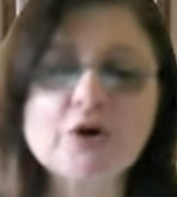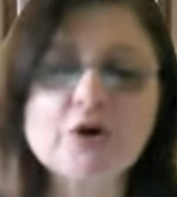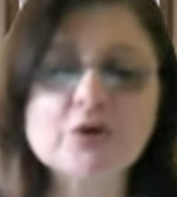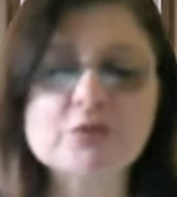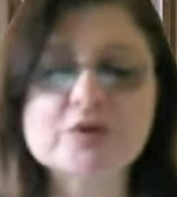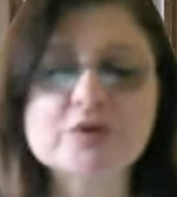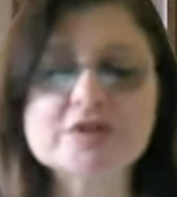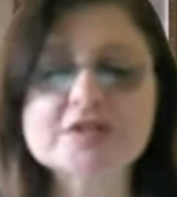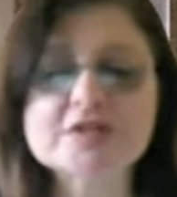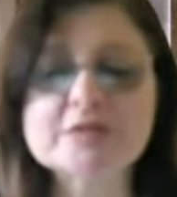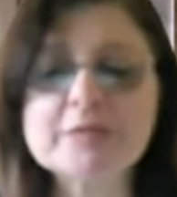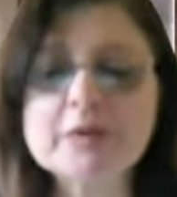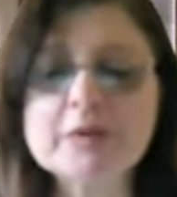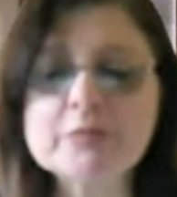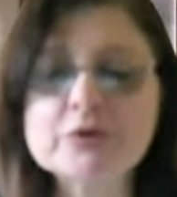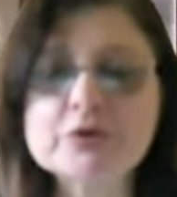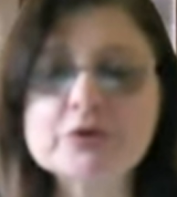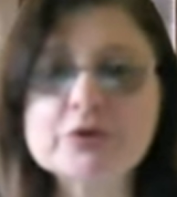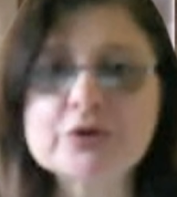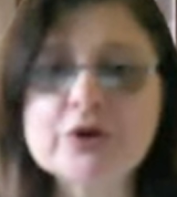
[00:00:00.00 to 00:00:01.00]
Always
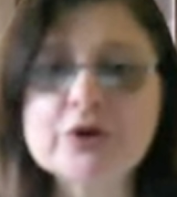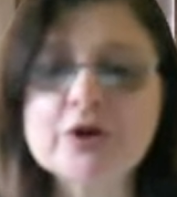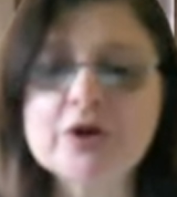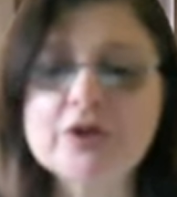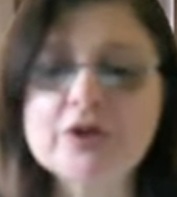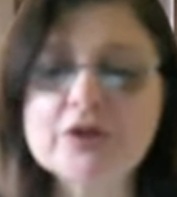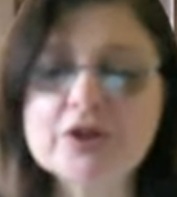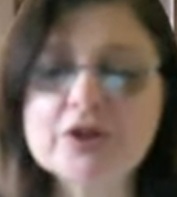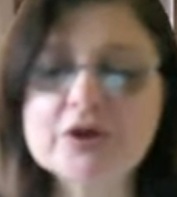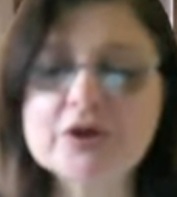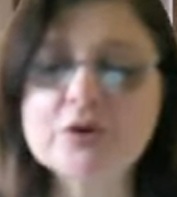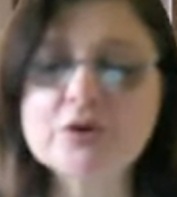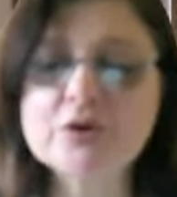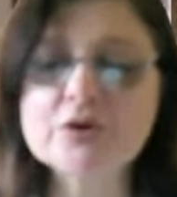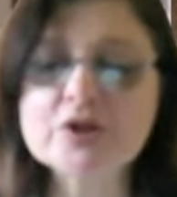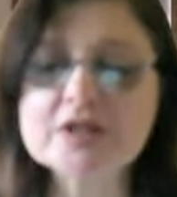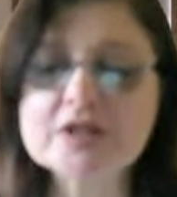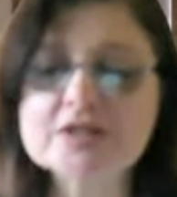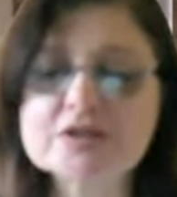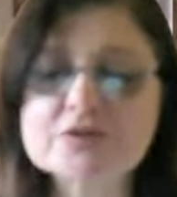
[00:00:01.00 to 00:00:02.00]
remember, the
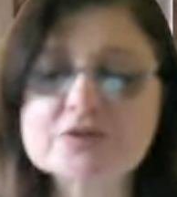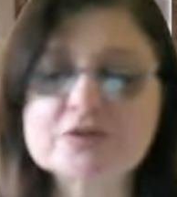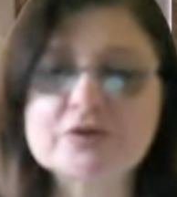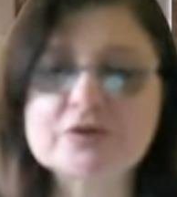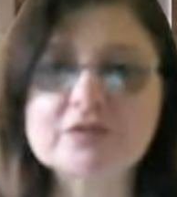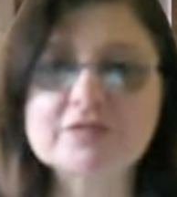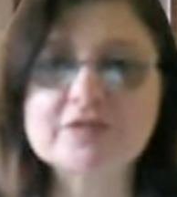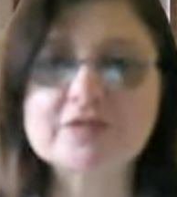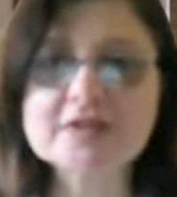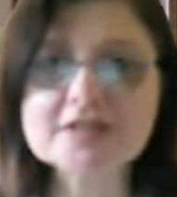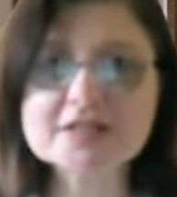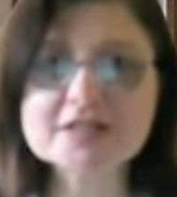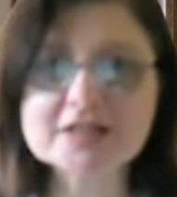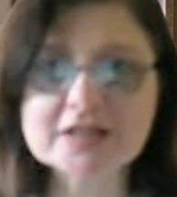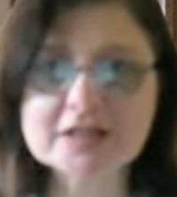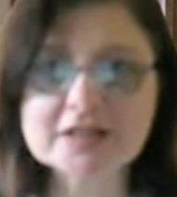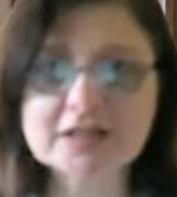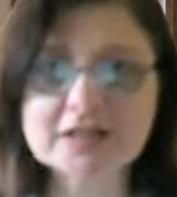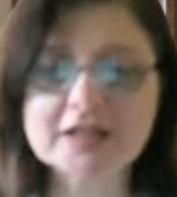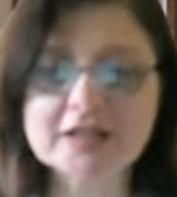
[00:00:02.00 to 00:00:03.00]
goal is to
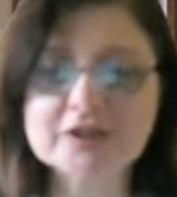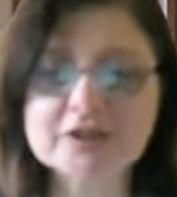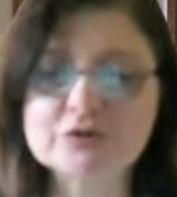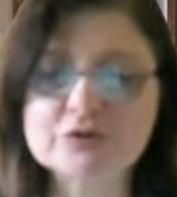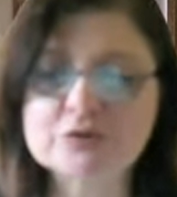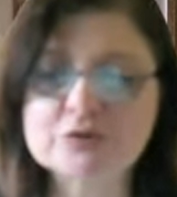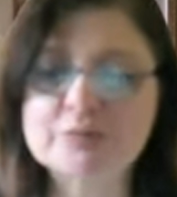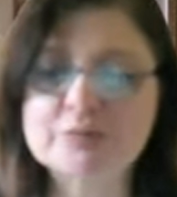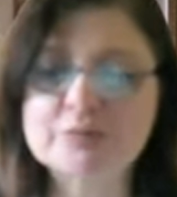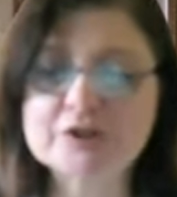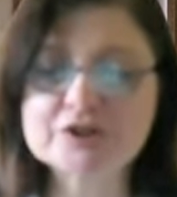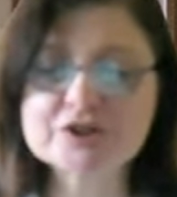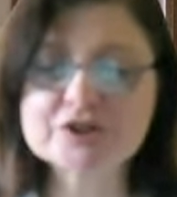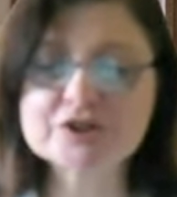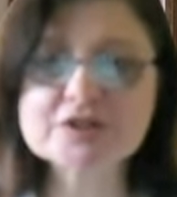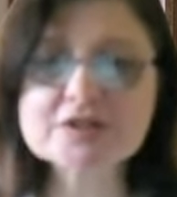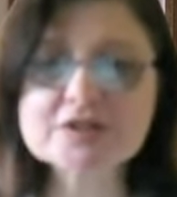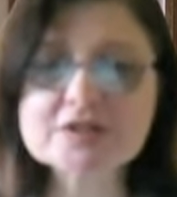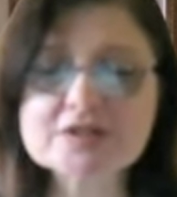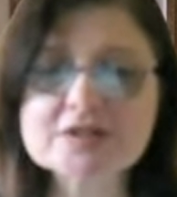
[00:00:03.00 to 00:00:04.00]
convince the client to
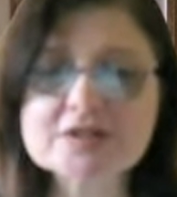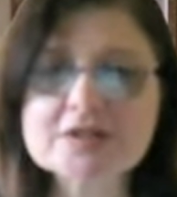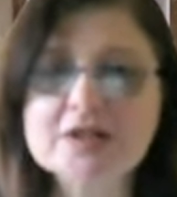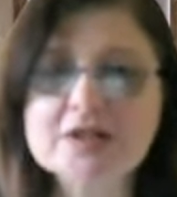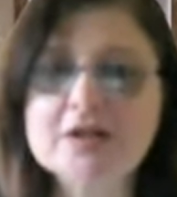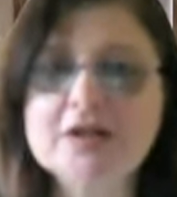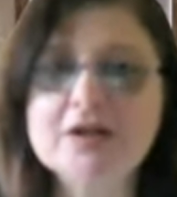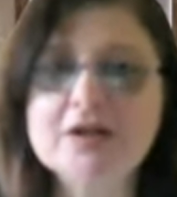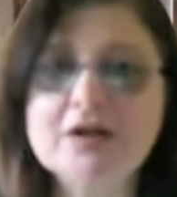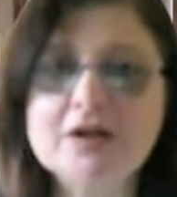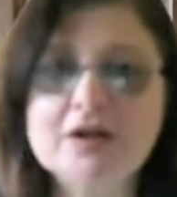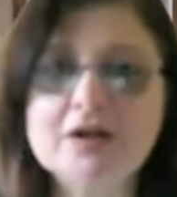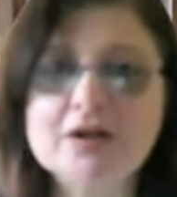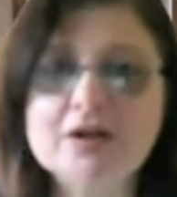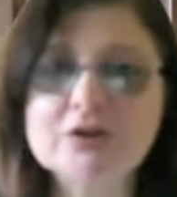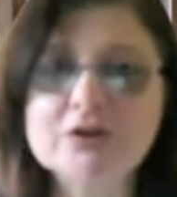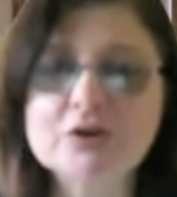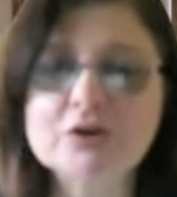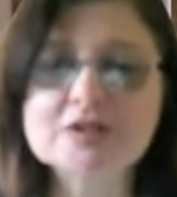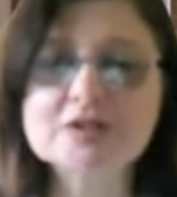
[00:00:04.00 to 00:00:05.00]
purchase uh,